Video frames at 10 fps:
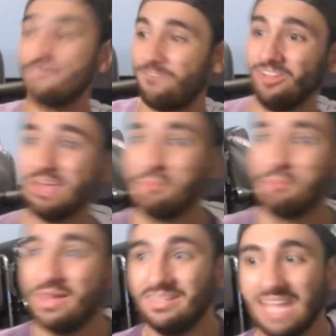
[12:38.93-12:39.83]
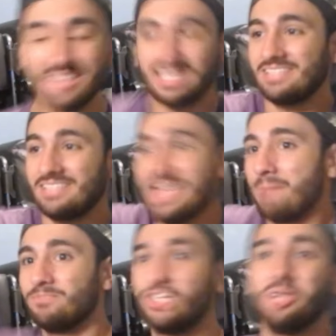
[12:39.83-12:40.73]
flip that it's like, yeah,
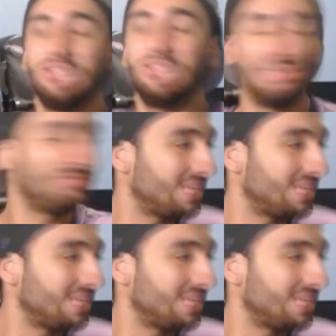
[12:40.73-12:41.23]
sure, like,